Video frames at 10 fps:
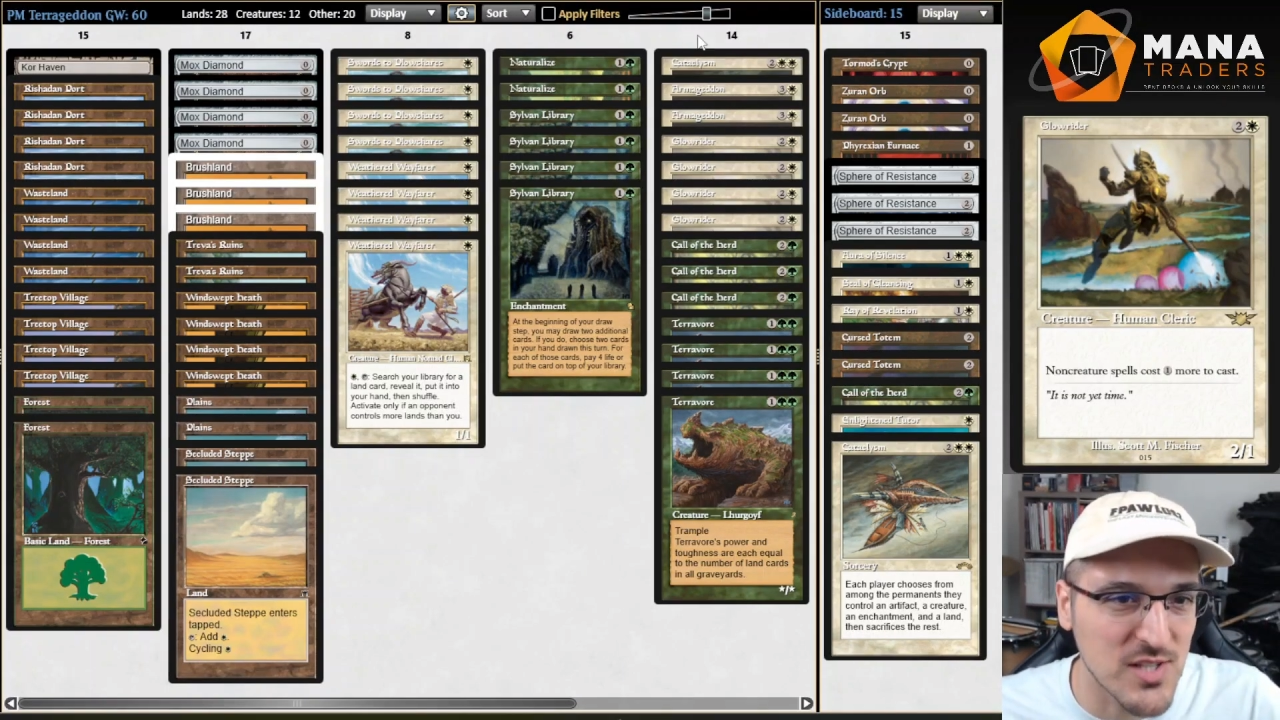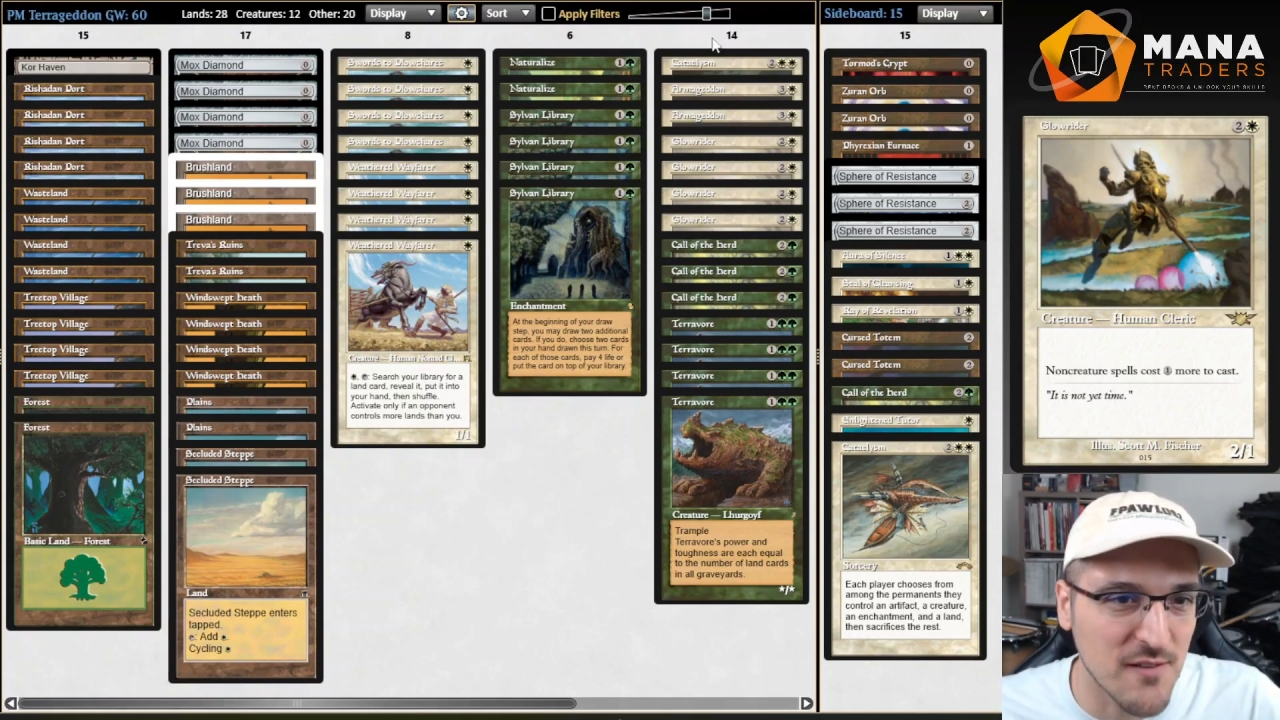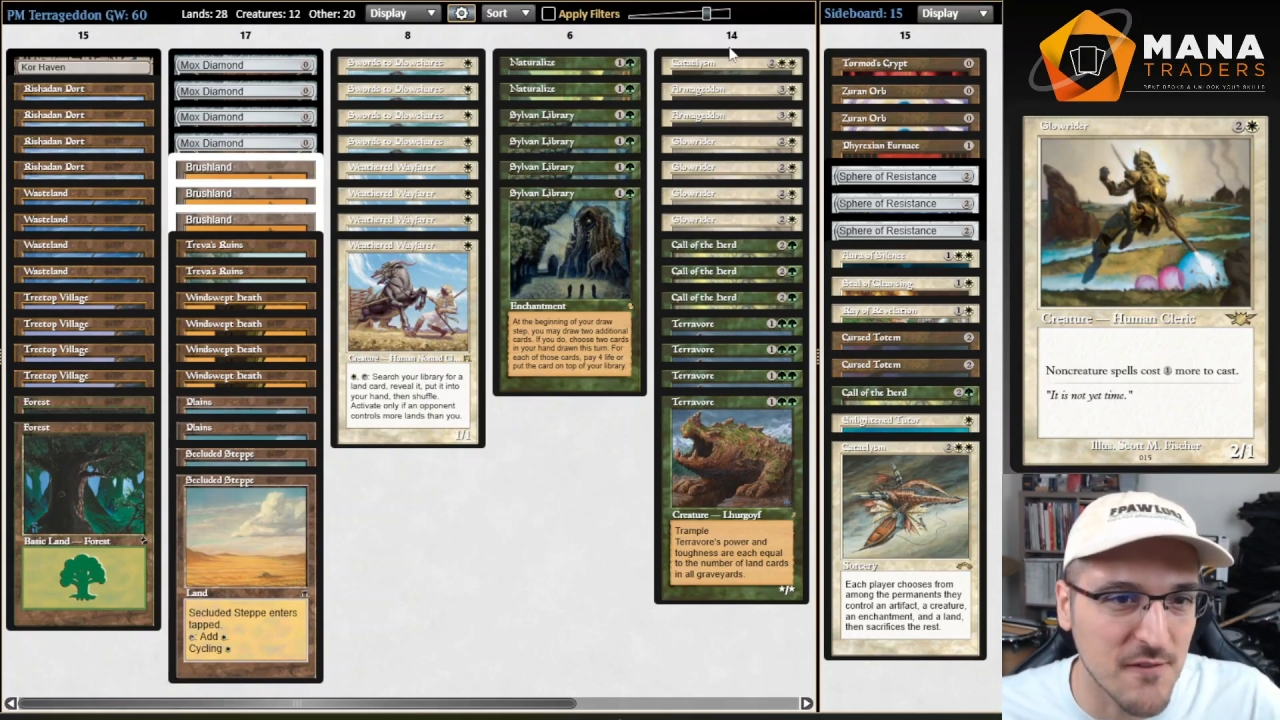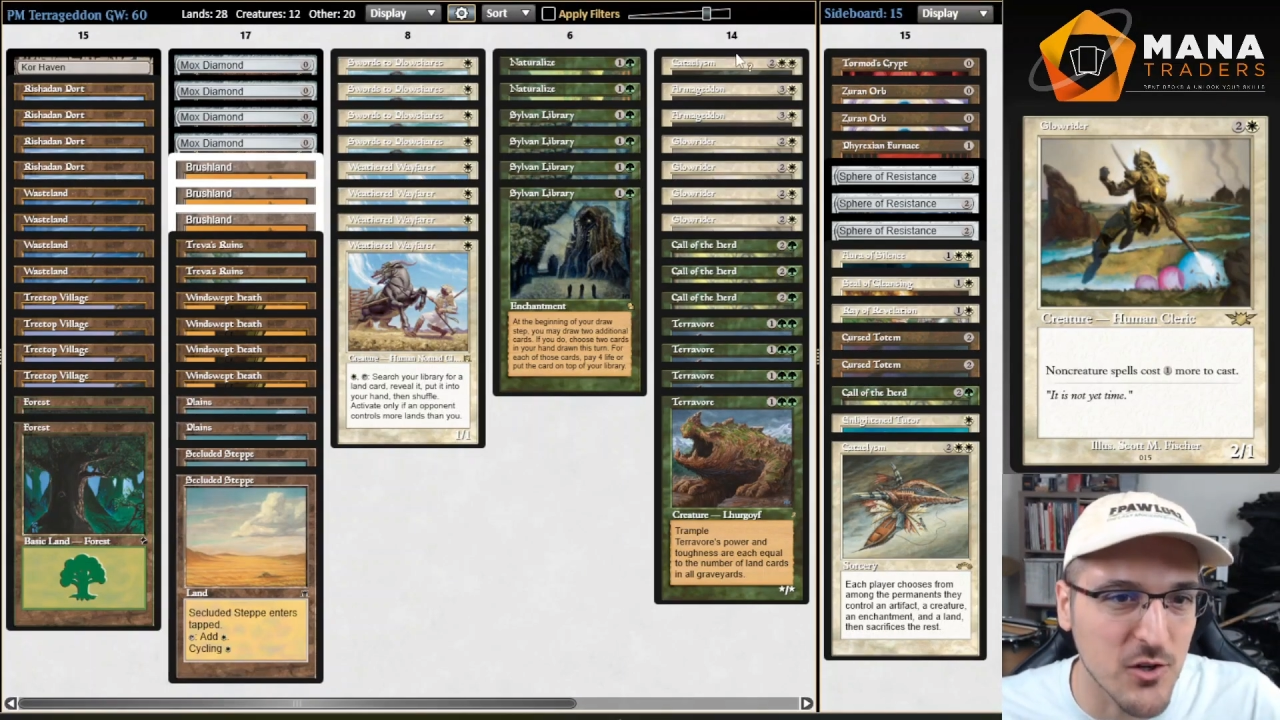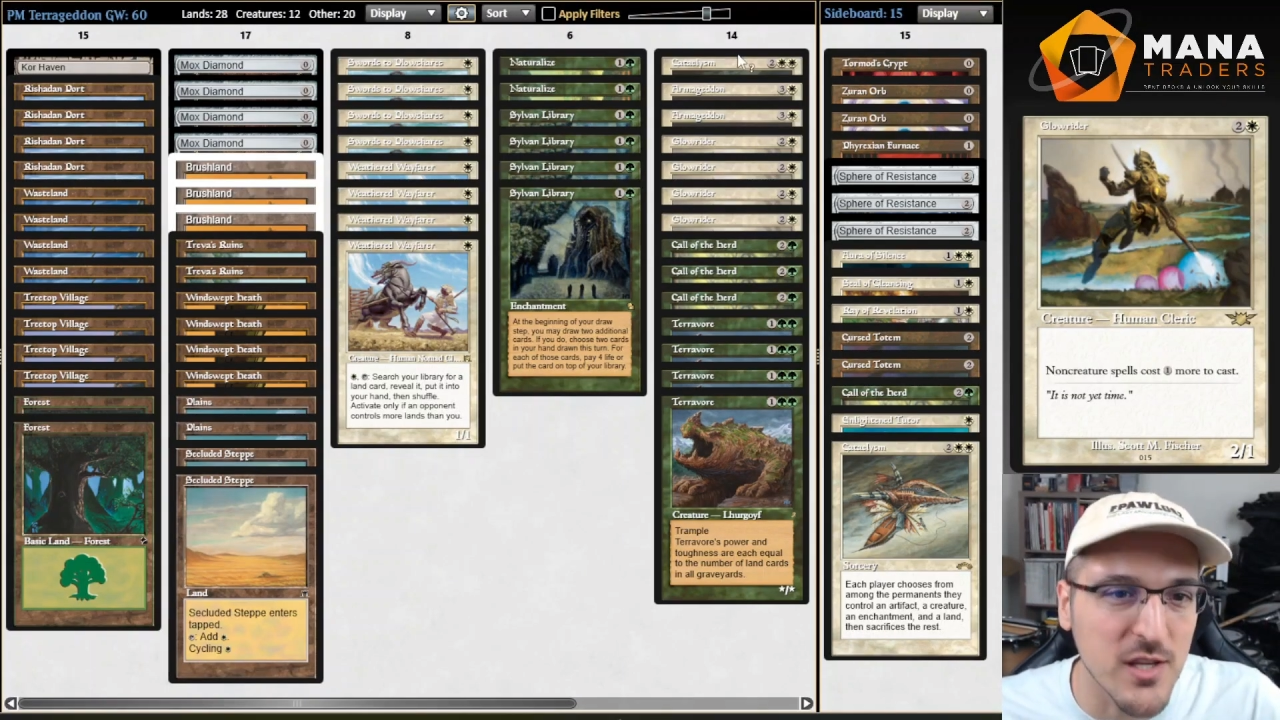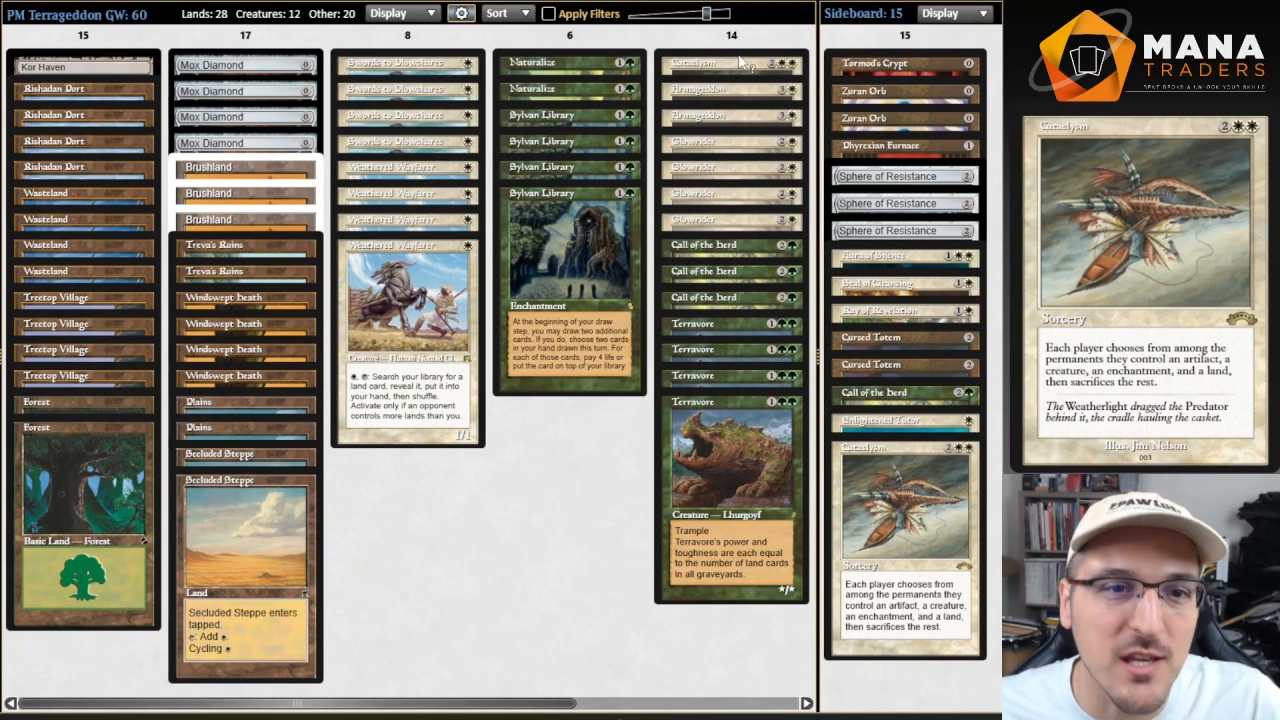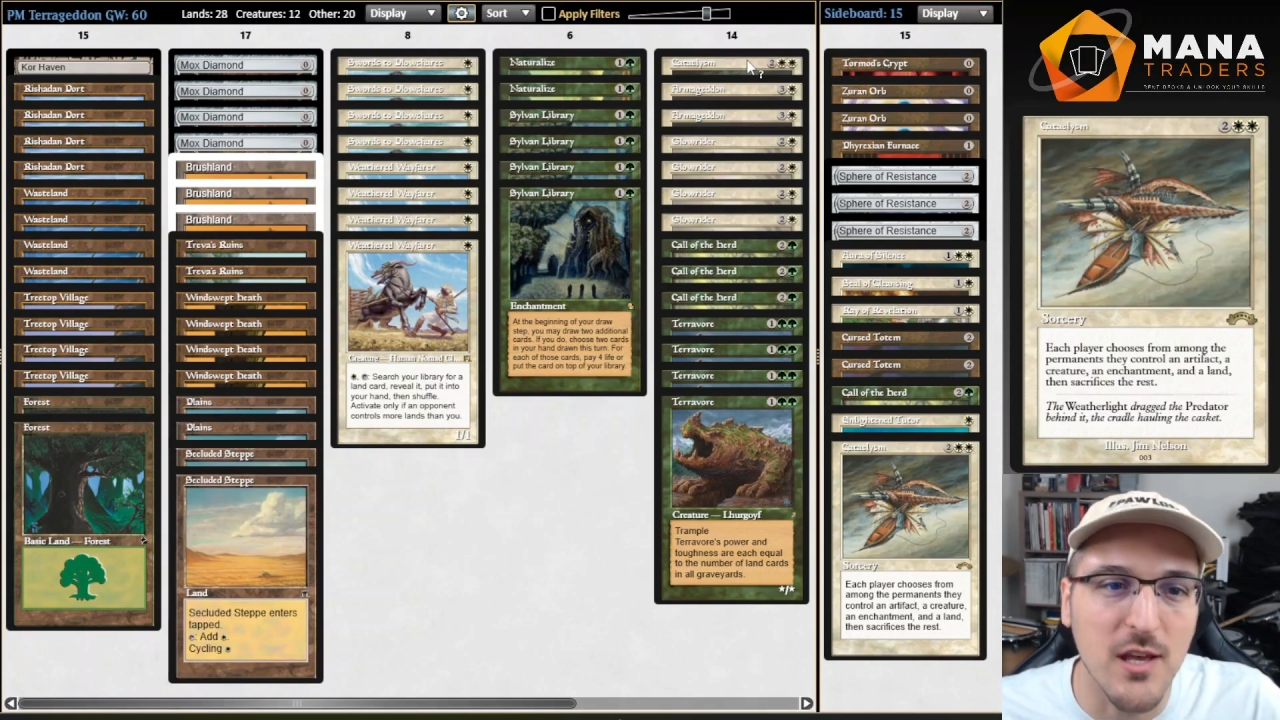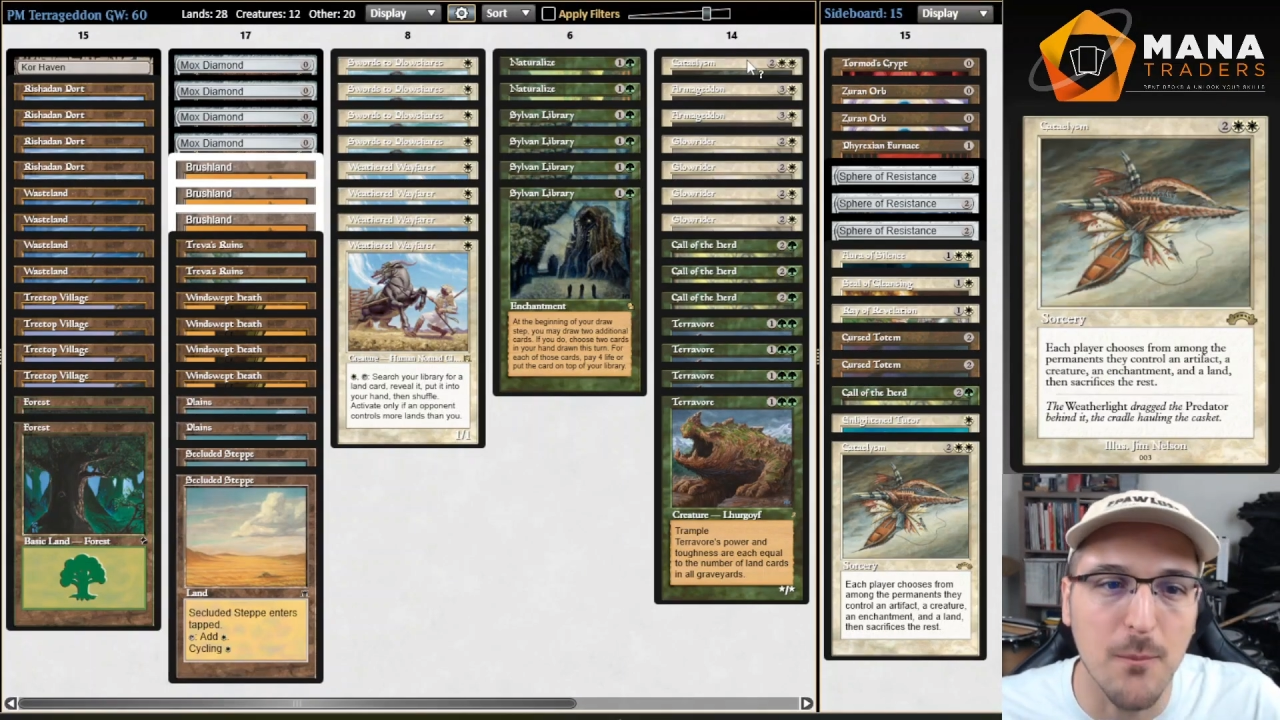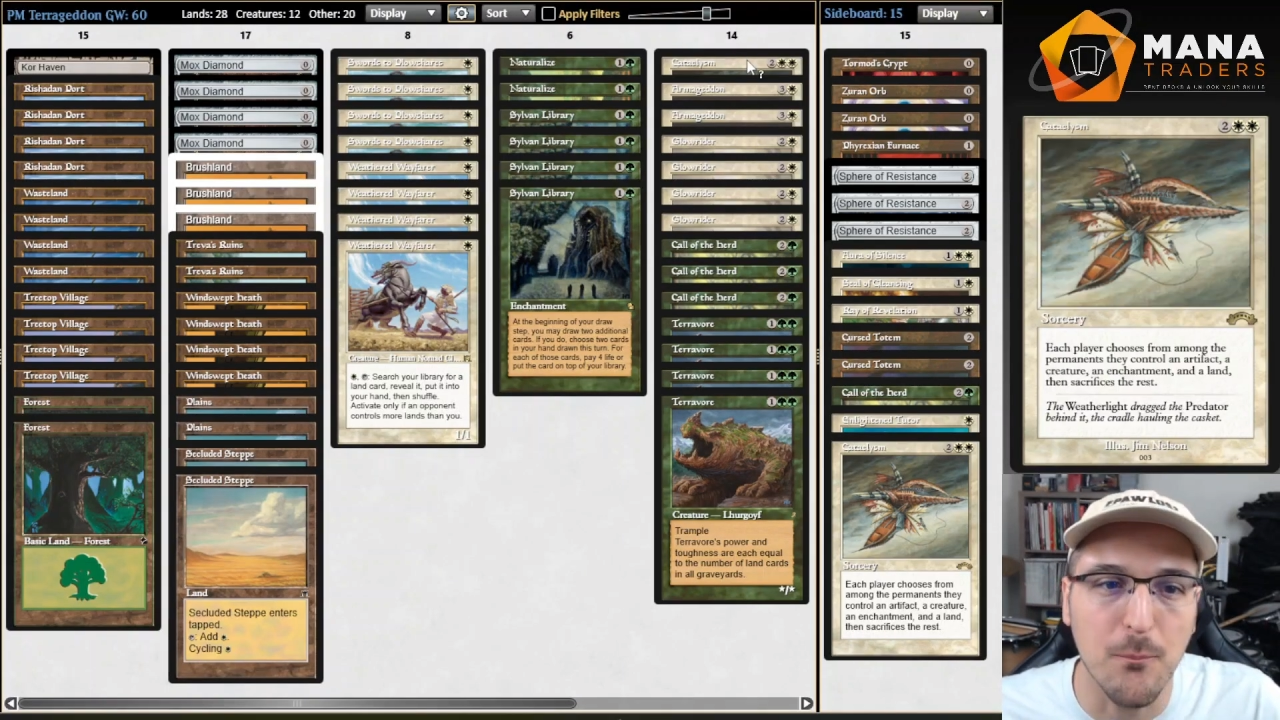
a very